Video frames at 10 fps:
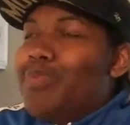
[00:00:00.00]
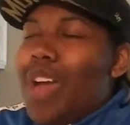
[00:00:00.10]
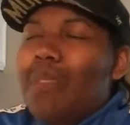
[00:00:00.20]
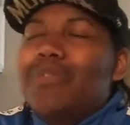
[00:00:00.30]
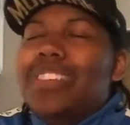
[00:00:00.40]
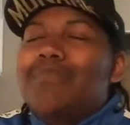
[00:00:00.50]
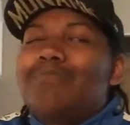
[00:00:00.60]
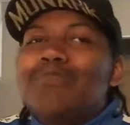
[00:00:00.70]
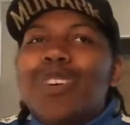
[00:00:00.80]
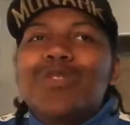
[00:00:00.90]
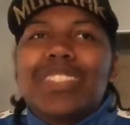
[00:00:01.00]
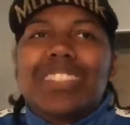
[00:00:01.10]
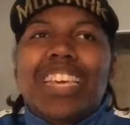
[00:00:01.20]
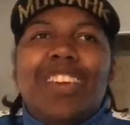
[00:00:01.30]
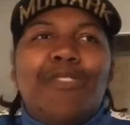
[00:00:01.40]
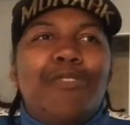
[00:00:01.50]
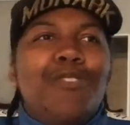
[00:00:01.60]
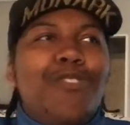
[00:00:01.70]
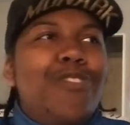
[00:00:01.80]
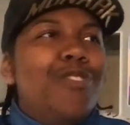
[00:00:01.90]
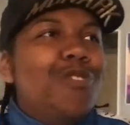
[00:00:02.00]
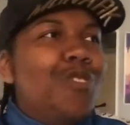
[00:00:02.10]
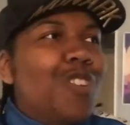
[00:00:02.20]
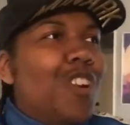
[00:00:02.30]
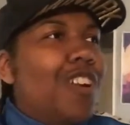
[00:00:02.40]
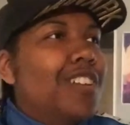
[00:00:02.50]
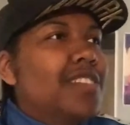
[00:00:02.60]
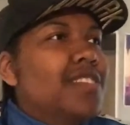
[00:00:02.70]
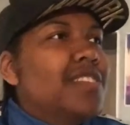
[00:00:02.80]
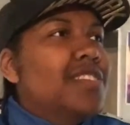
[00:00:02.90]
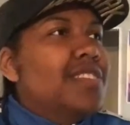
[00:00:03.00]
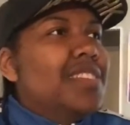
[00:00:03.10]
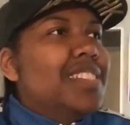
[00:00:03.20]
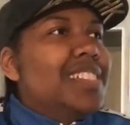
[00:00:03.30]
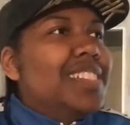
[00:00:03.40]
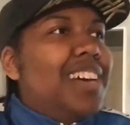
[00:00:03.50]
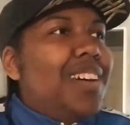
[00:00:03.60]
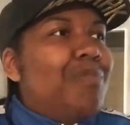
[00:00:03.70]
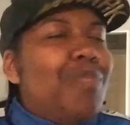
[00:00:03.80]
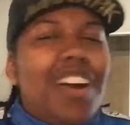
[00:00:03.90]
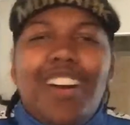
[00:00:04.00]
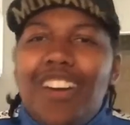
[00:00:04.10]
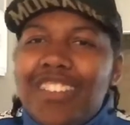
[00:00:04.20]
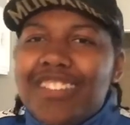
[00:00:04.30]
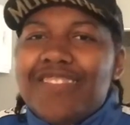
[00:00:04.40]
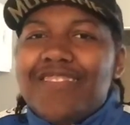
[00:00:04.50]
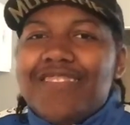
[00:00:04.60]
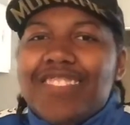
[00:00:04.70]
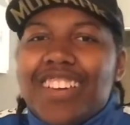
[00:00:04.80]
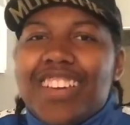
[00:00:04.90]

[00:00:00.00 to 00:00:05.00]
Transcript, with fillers: probably most thankful for my uncle.